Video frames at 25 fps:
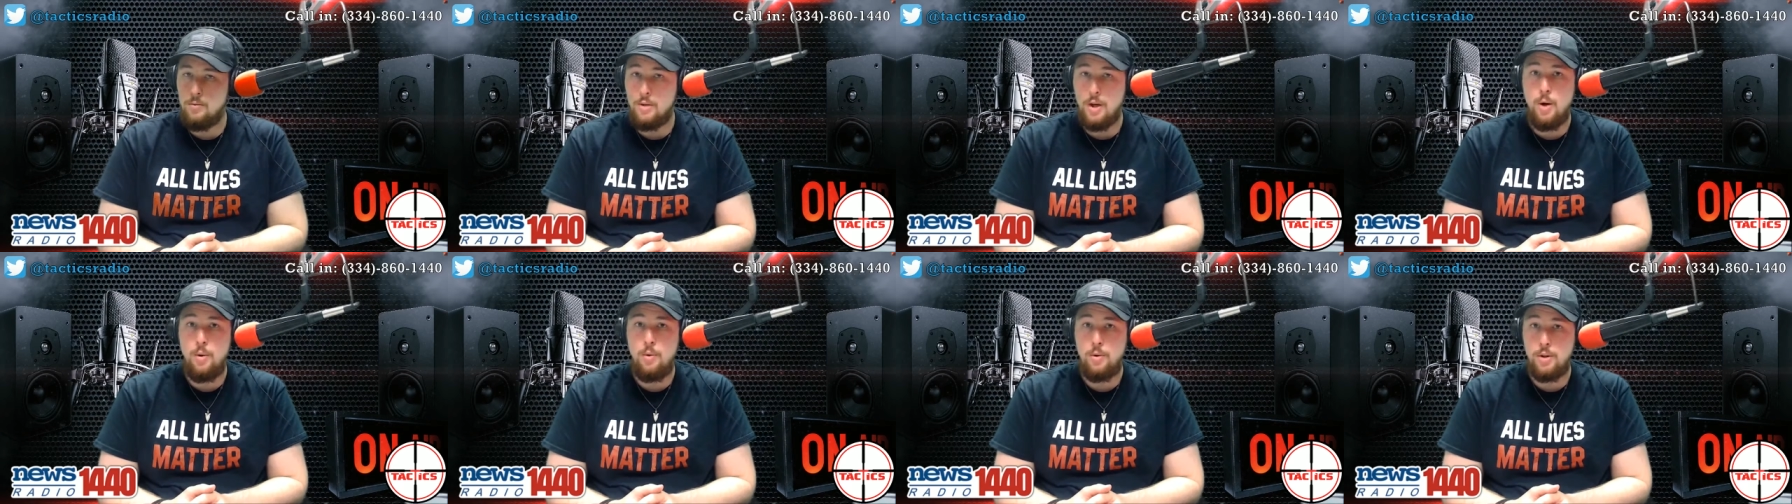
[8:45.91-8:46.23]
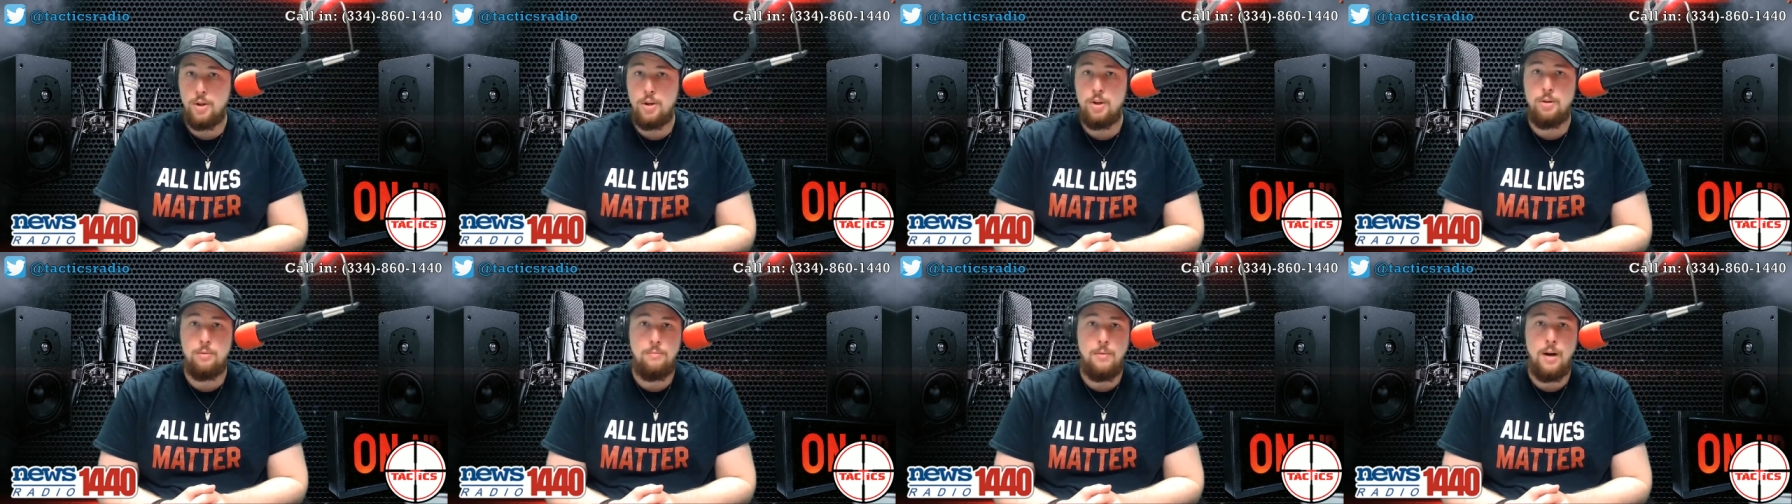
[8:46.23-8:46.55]
know
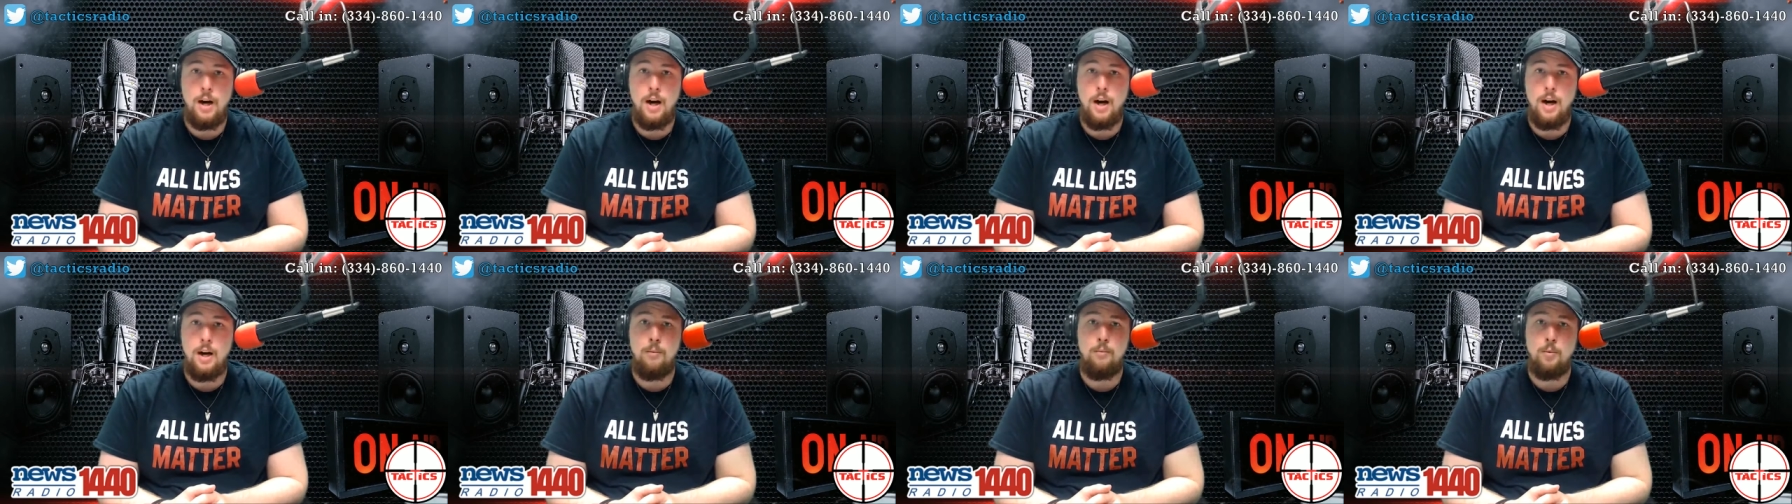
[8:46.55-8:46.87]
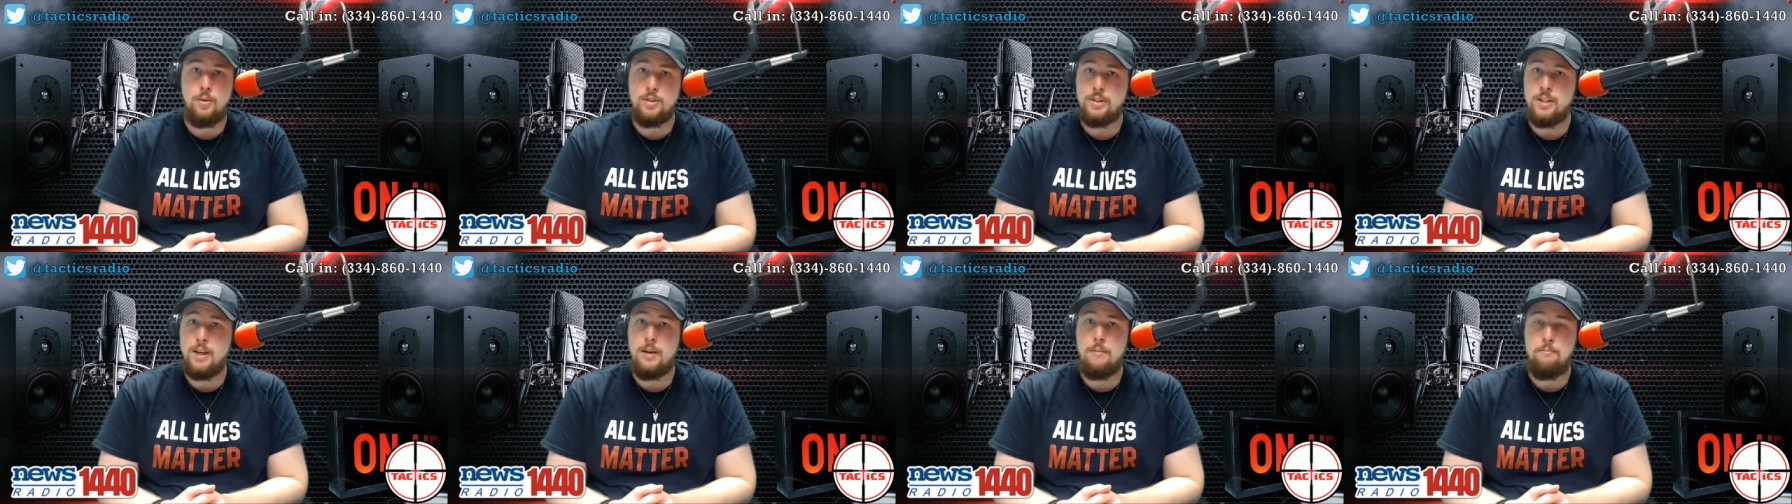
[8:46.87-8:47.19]
that your mom
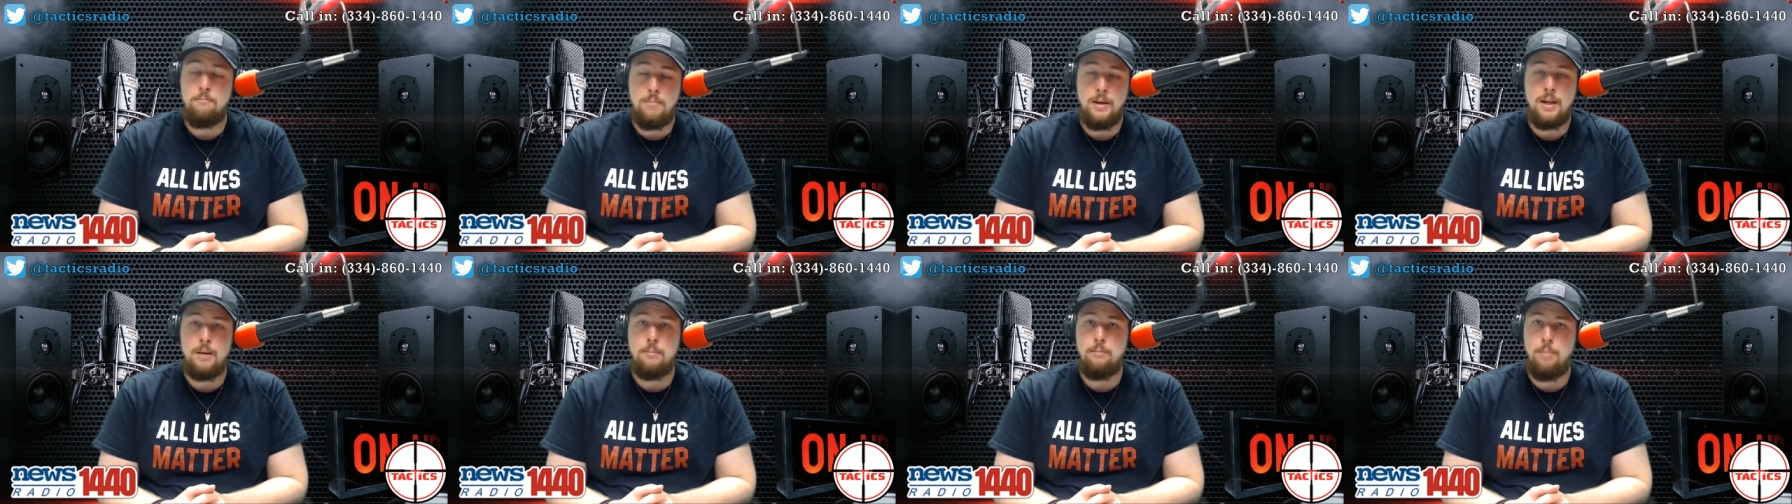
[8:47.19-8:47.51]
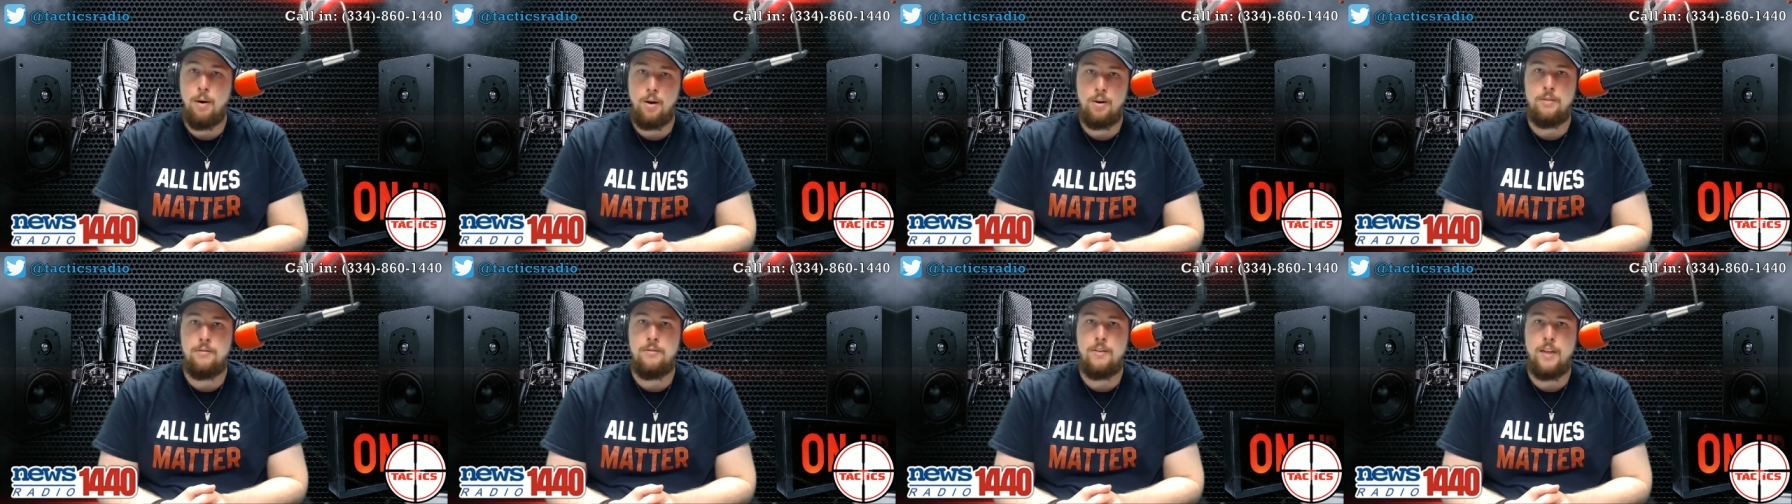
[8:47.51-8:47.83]
was a big
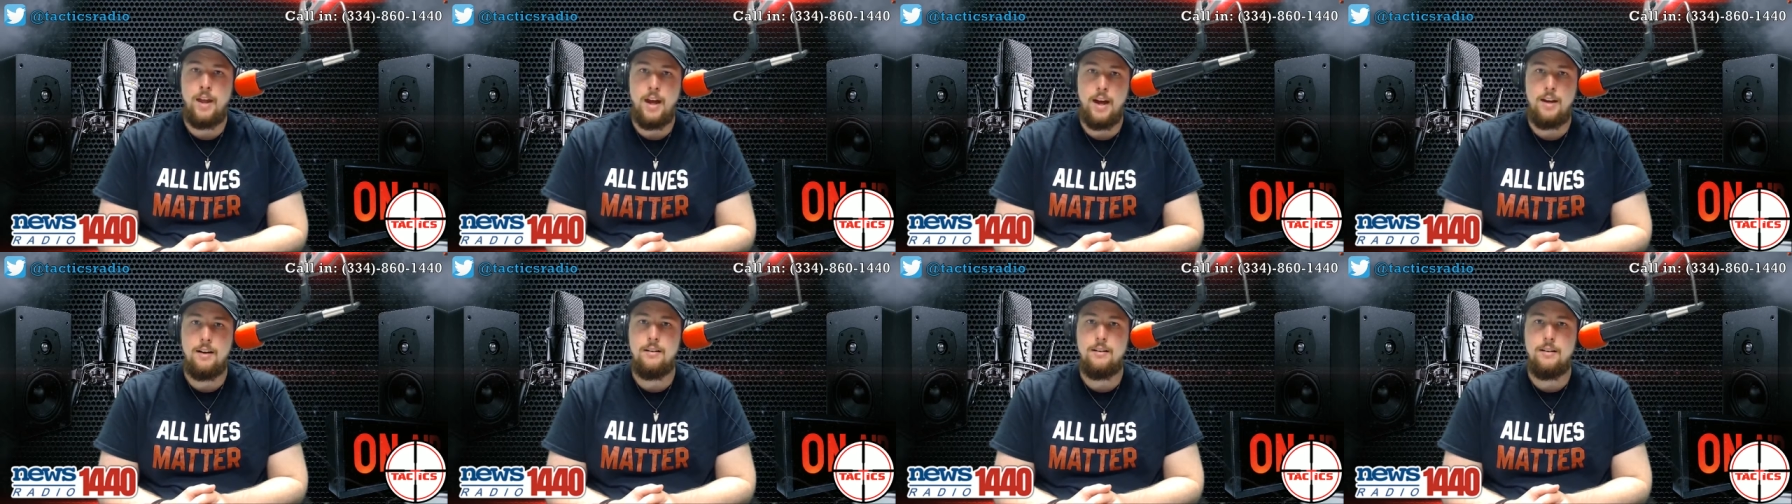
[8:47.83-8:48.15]
part of that,